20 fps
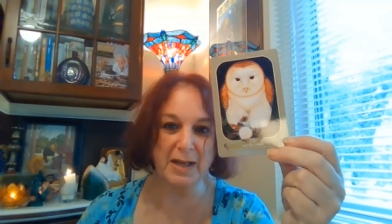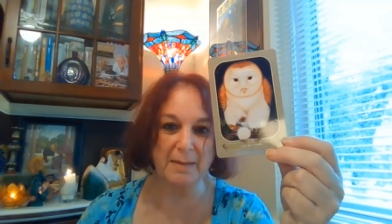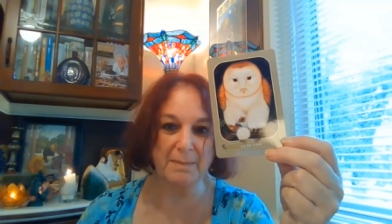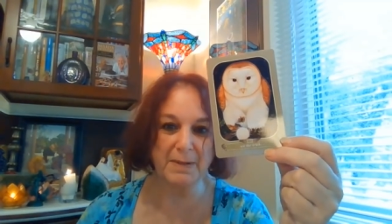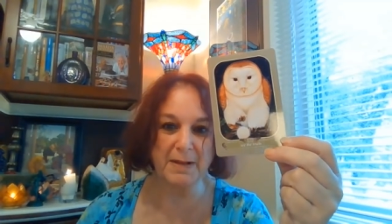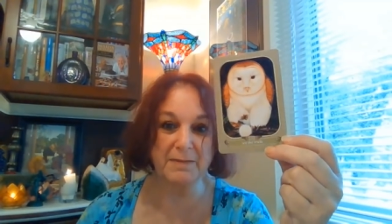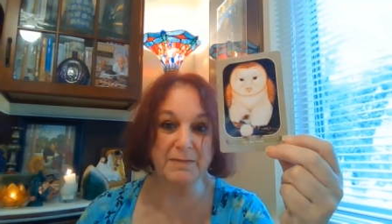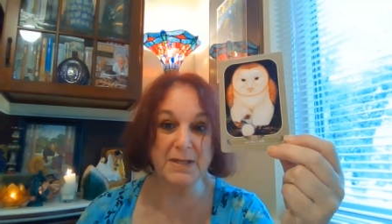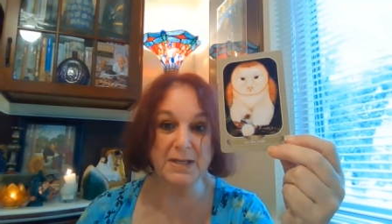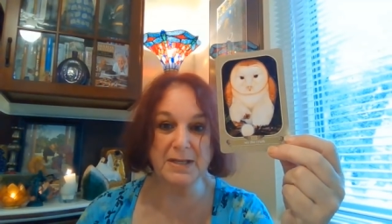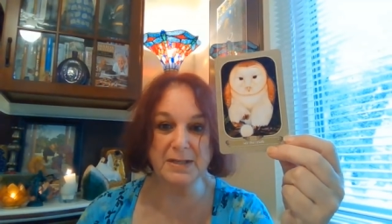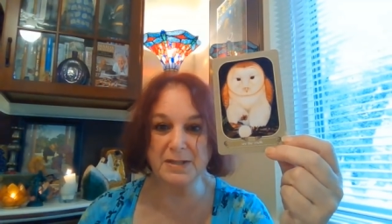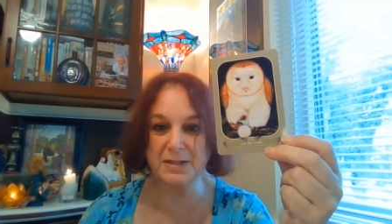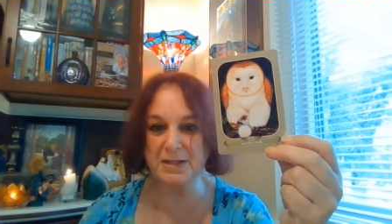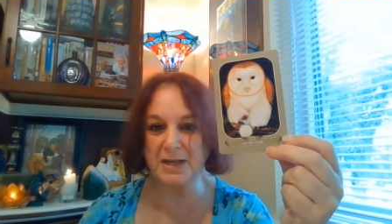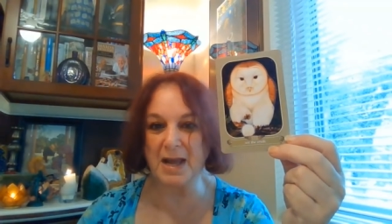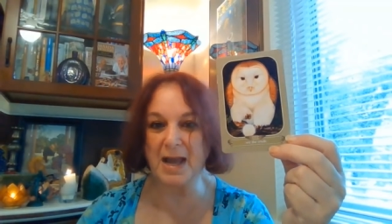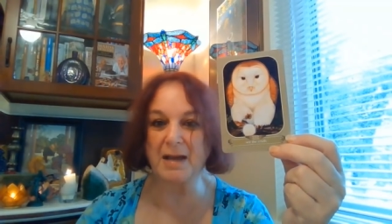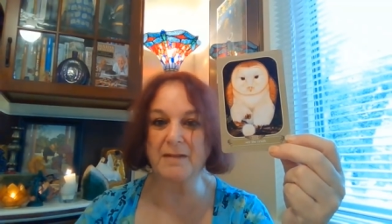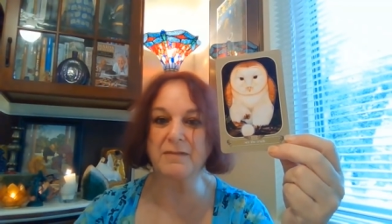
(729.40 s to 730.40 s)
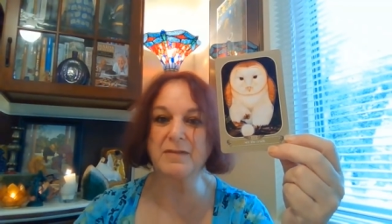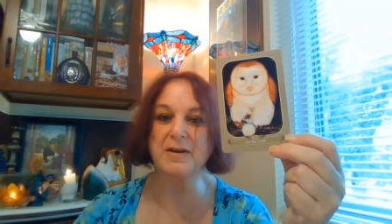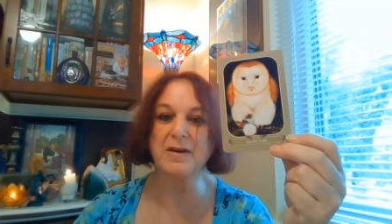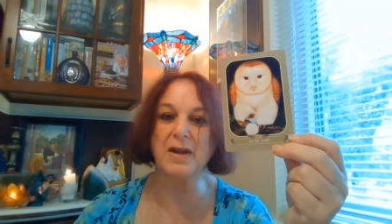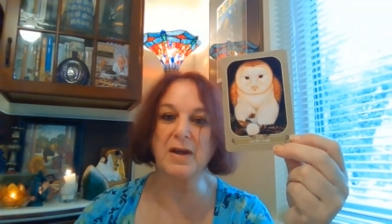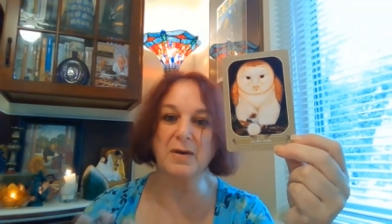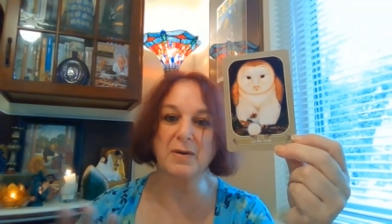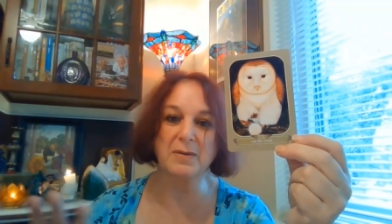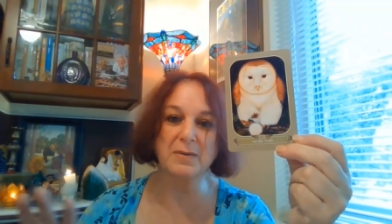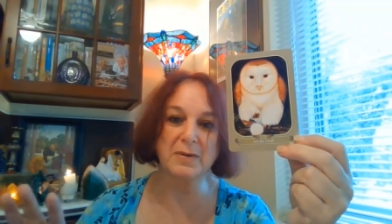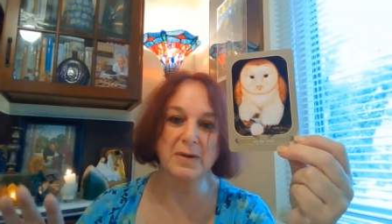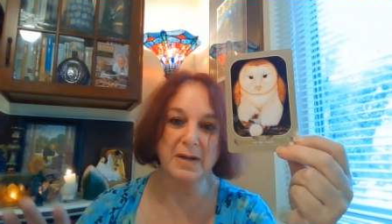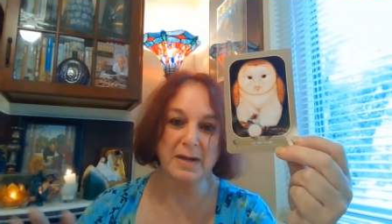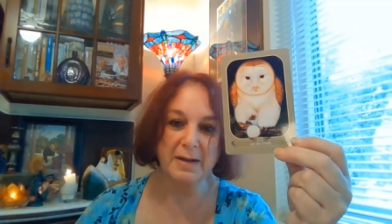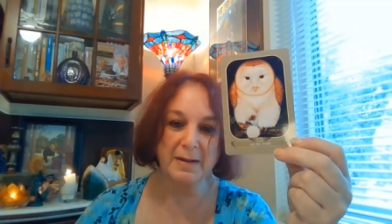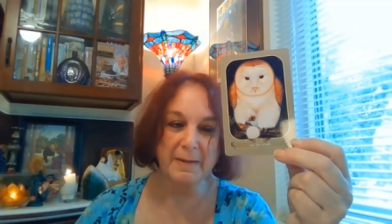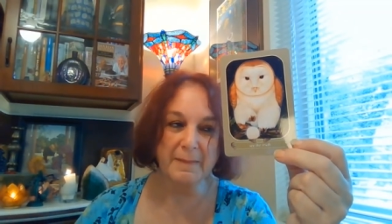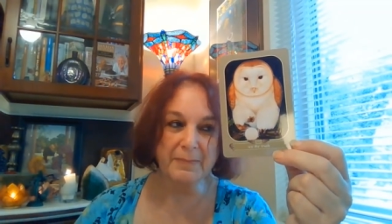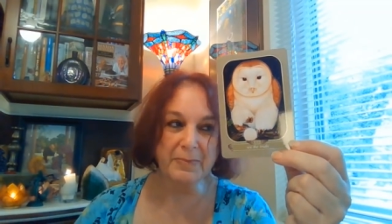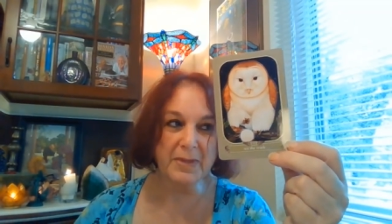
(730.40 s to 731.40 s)
uplifted is to have no
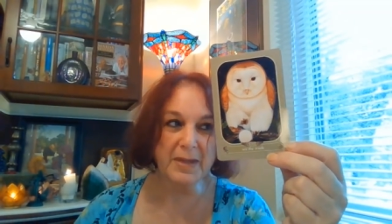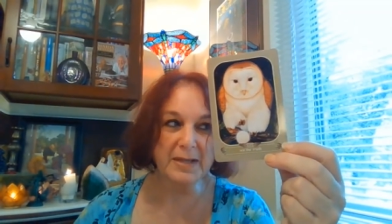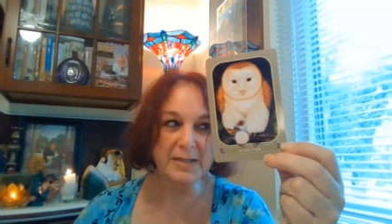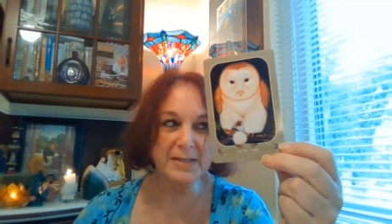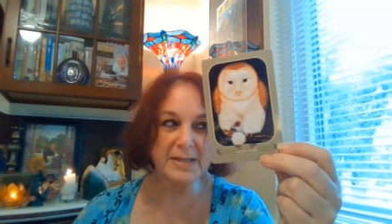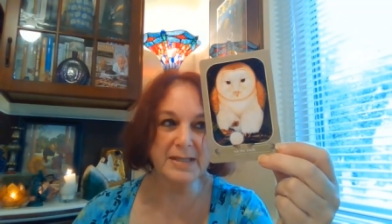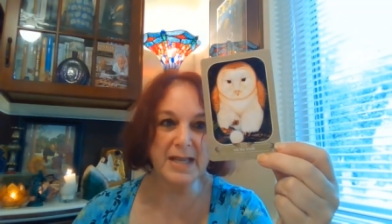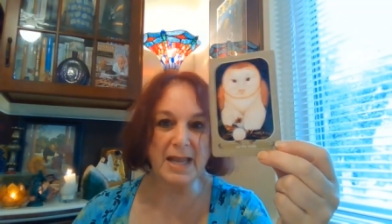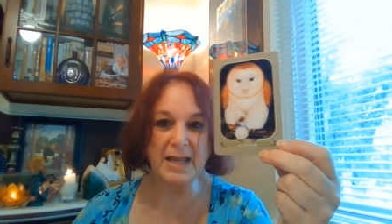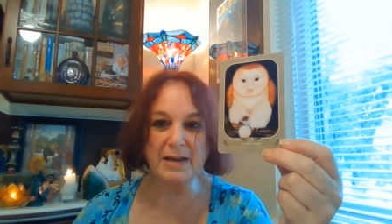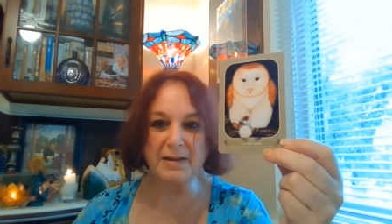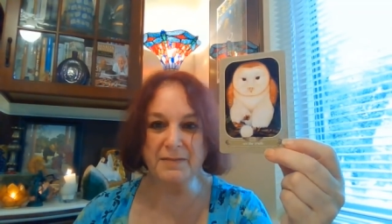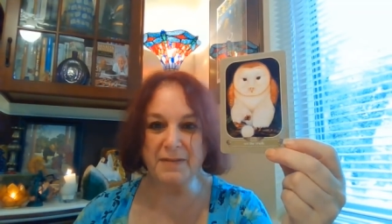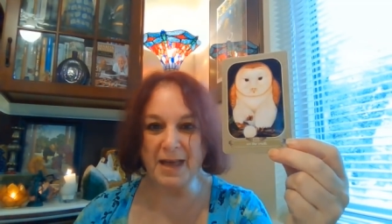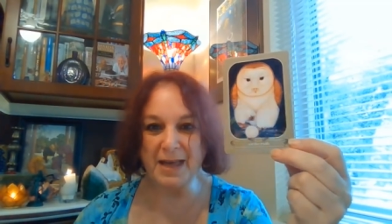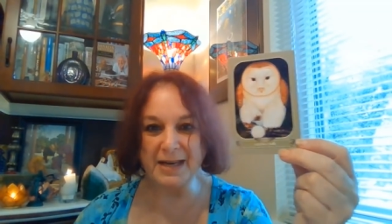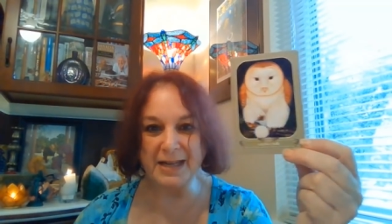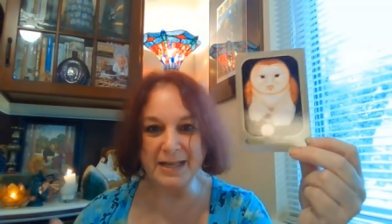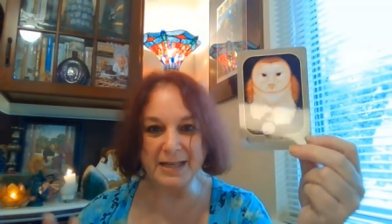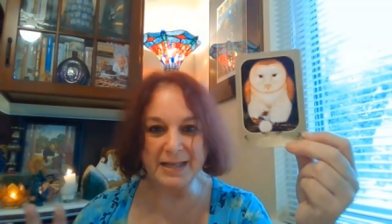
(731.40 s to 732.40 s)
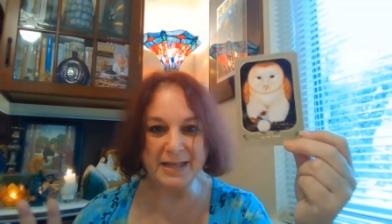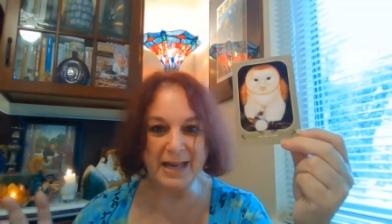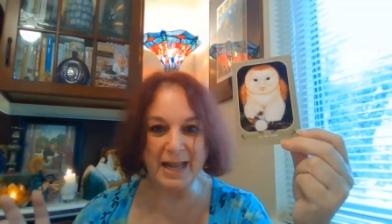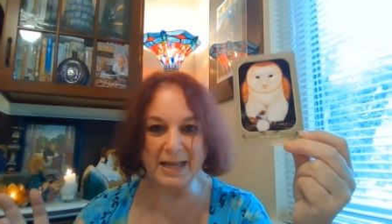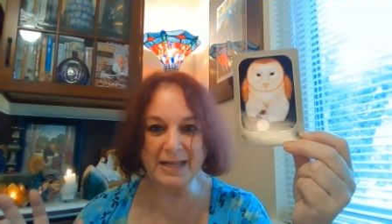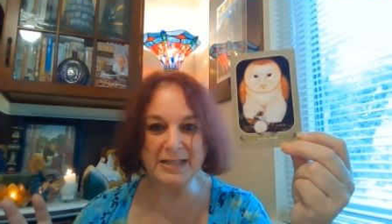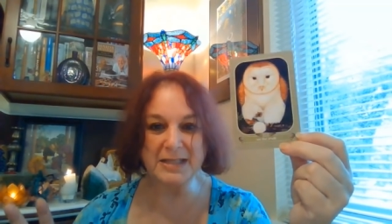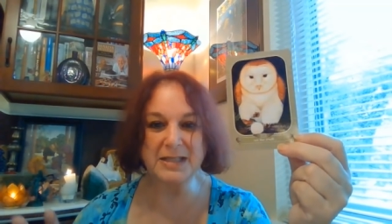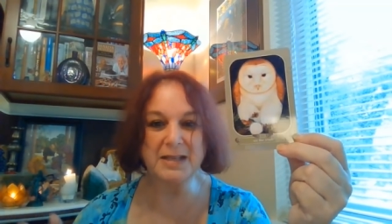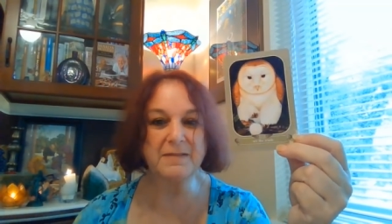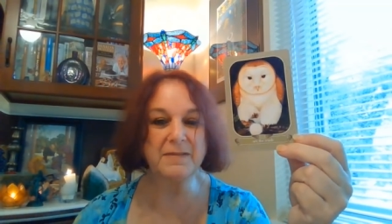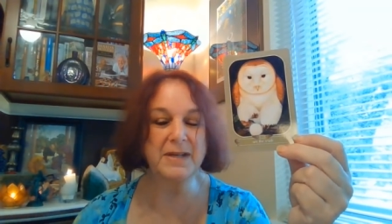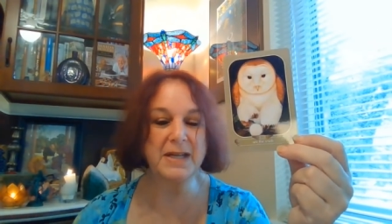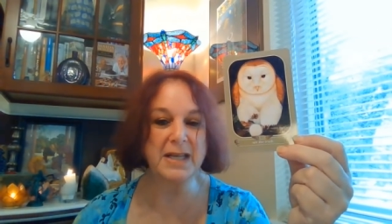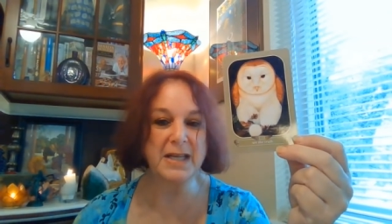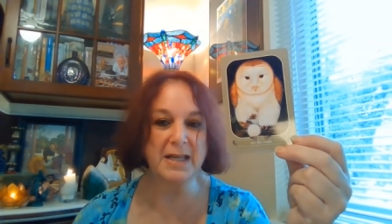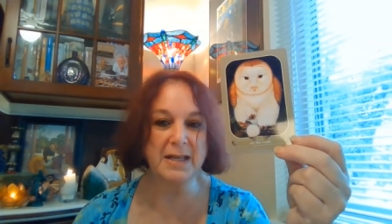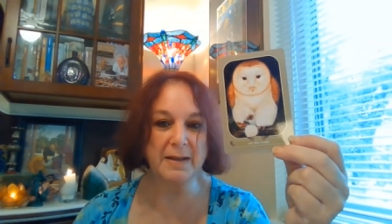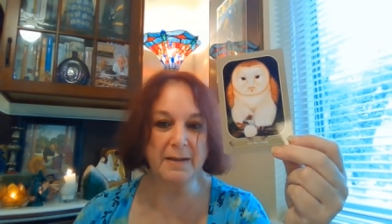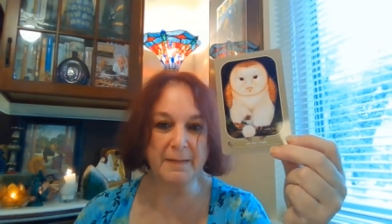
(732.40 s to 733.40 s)
stain of any
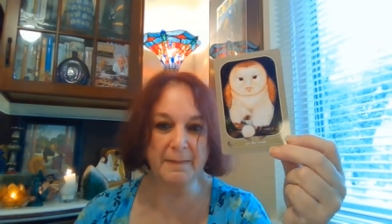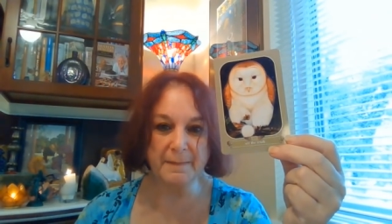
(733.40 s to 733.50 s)
negativity.